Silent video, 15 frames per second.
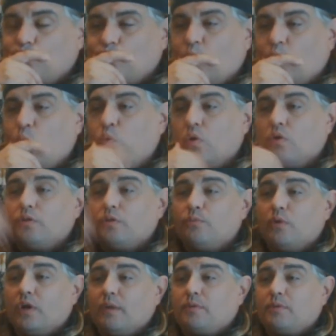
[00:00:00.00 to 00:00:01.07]
a world
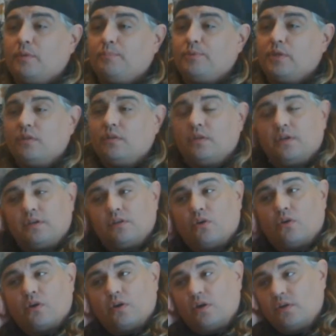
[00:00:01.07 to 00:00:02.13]
where I'm completely
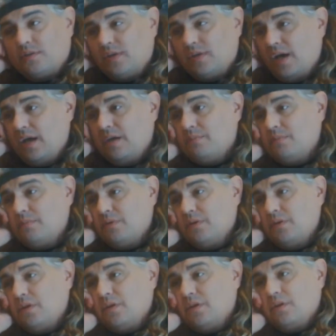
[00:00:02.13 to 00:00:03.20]
ignored all the time.
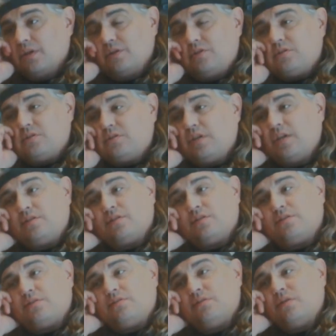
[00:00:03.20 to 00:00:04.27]
It
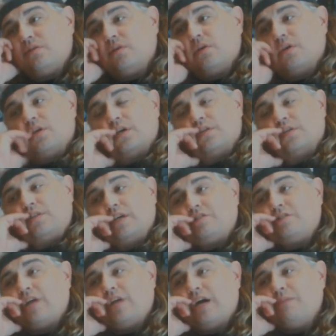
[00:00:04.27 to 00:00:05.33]

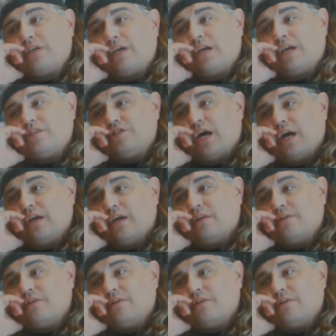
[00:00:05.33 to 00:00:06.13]
takes time to catch on,